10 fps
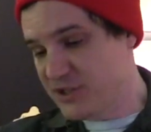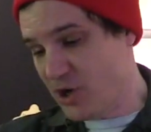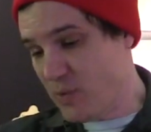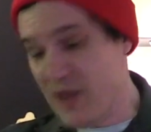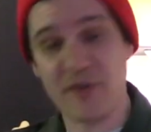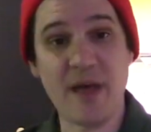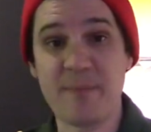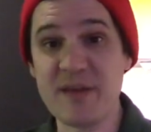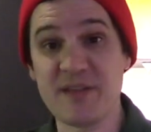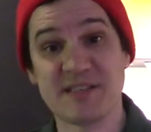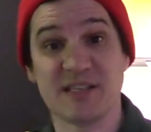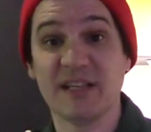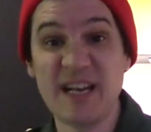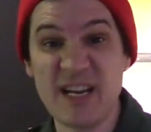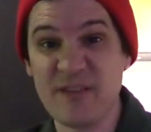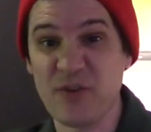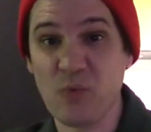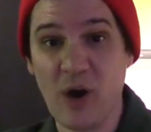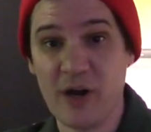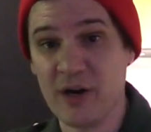So whether that be the salinity of the
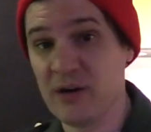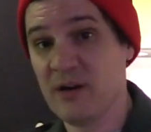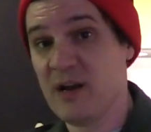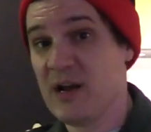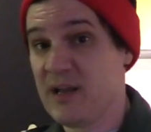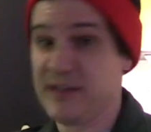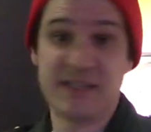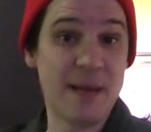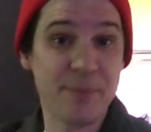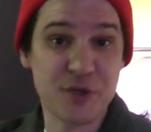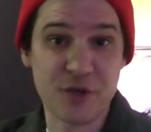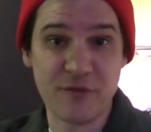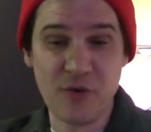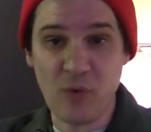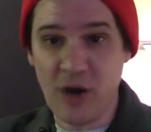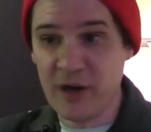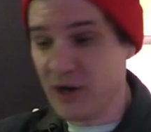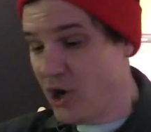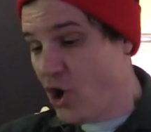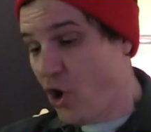water, the temperature of the
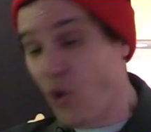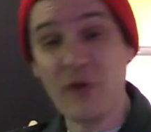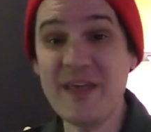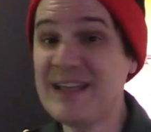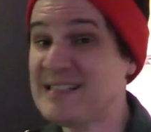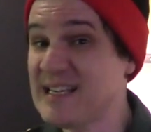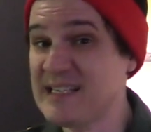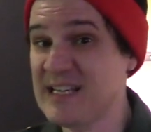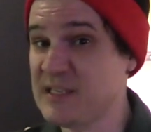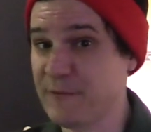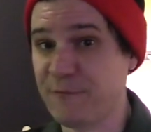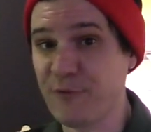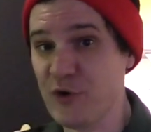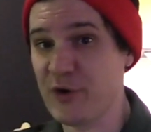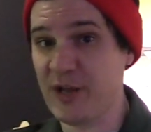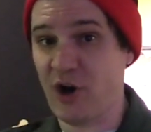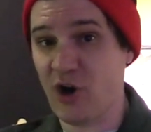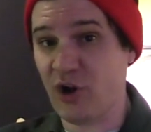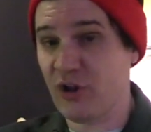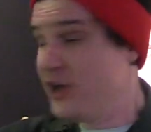water, or the existence of food at
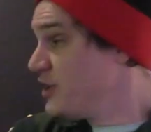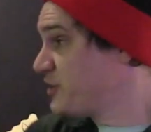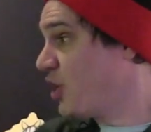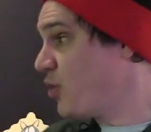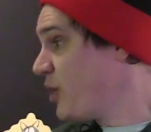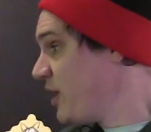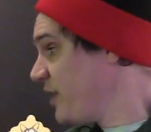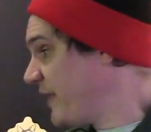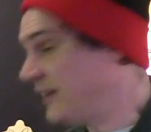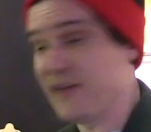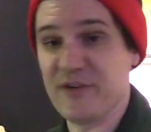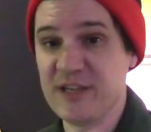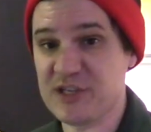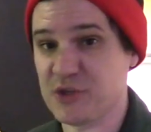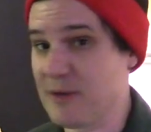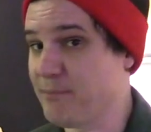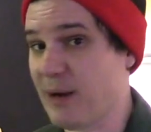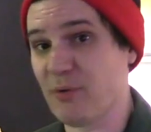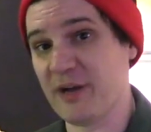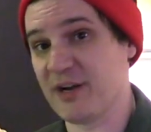all. So they live in this shrimp
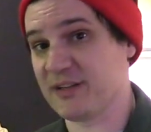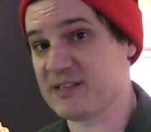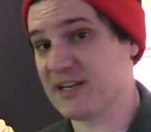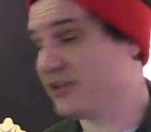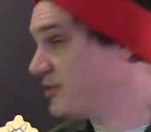bubble here at the St.